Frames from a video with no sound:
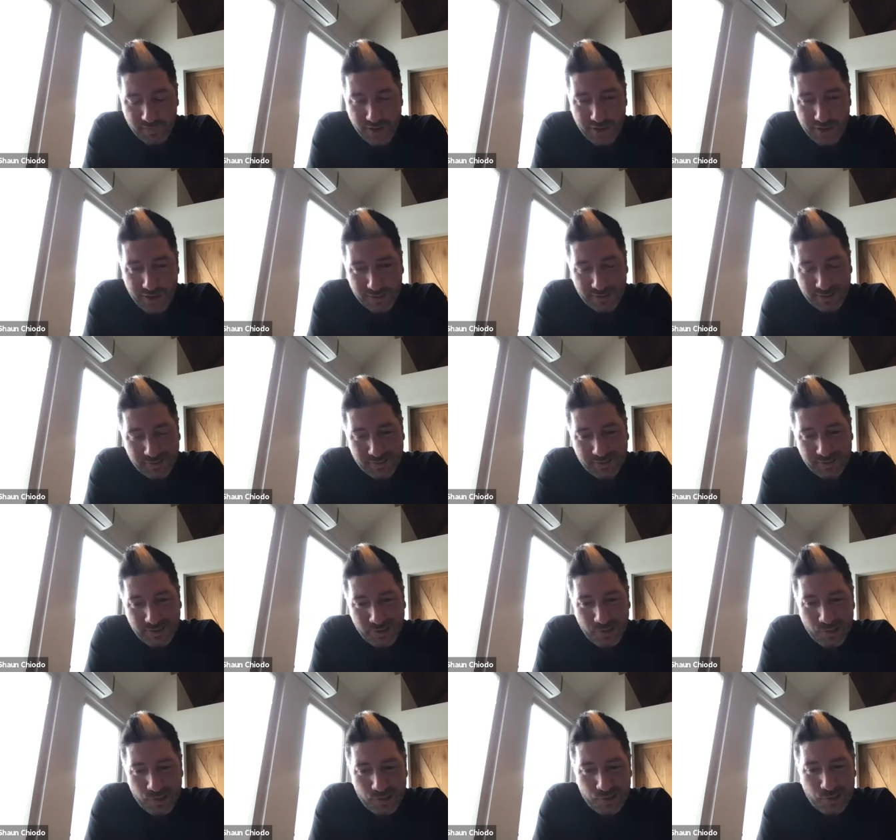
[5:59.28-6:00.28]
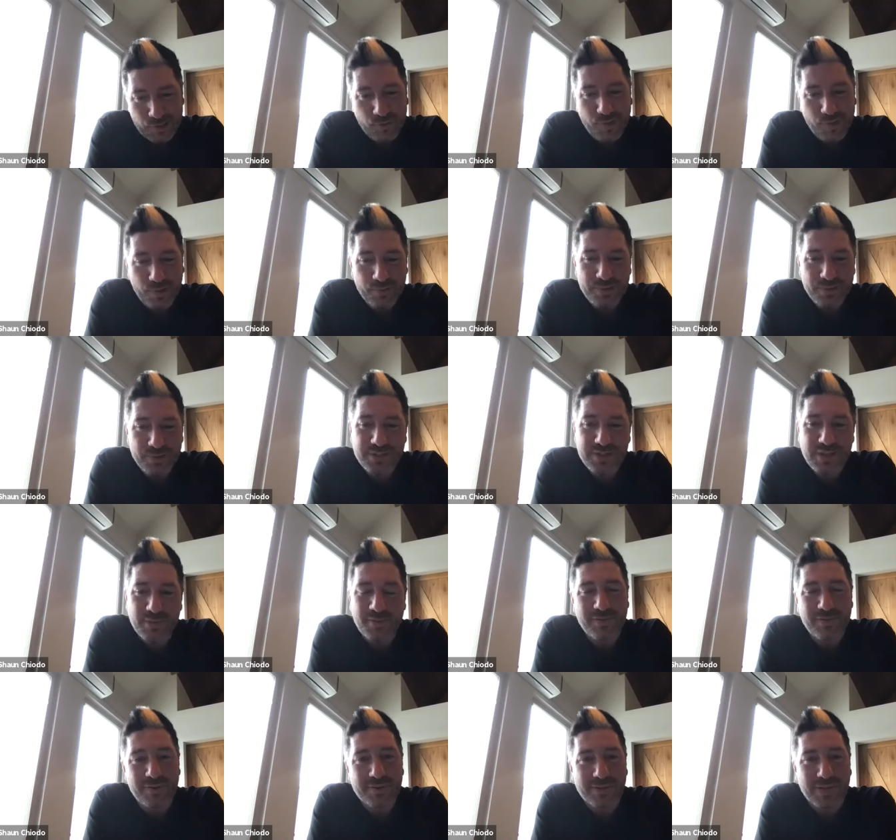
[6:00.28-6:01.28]
that. And so, what was some
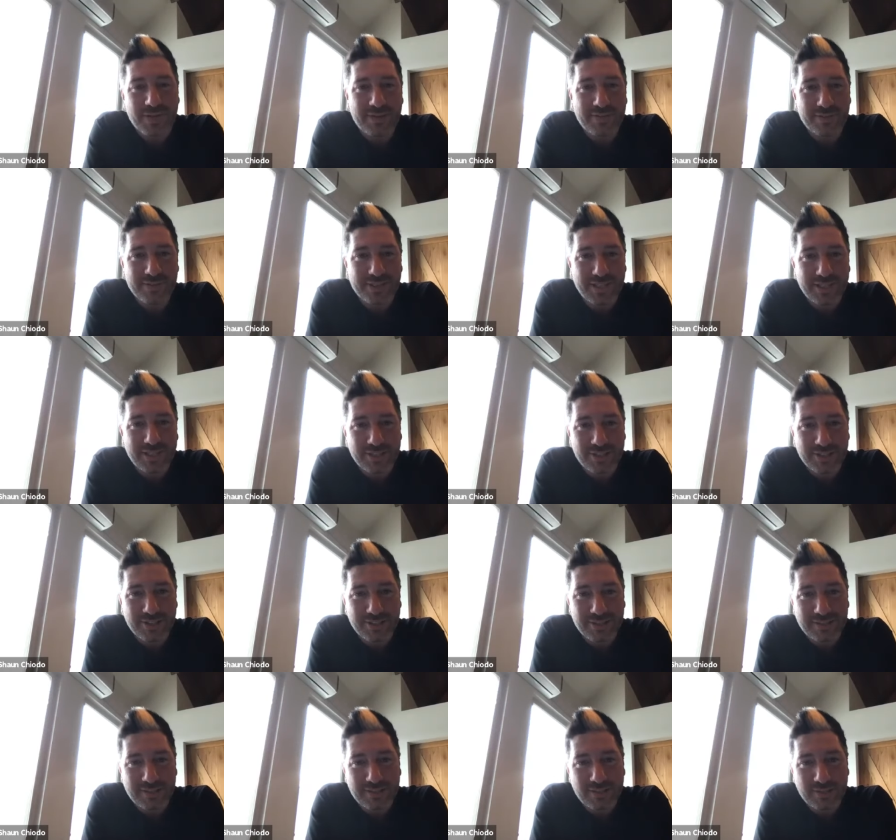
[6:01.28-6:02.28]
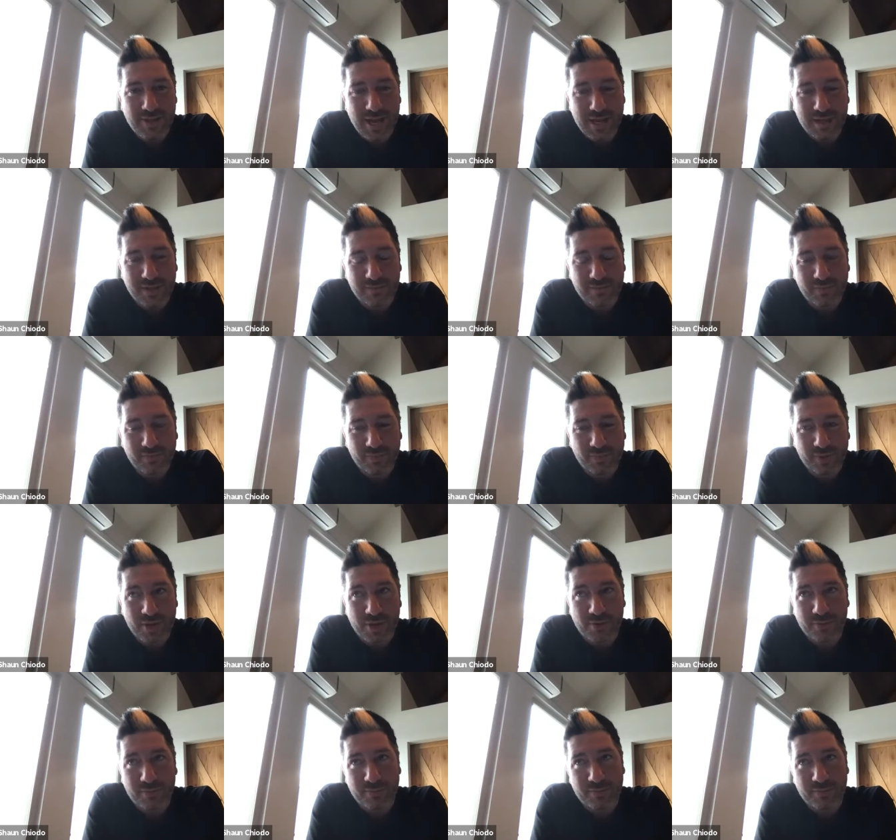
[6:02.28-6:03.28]
of those conversations that you
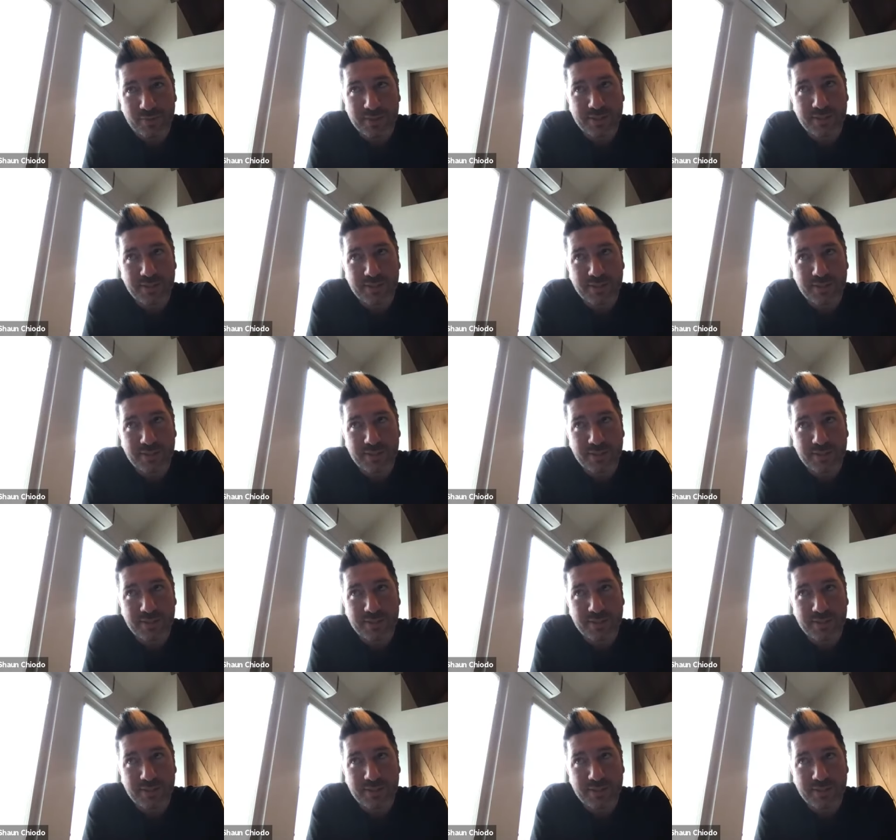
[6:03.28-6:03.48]
know? What are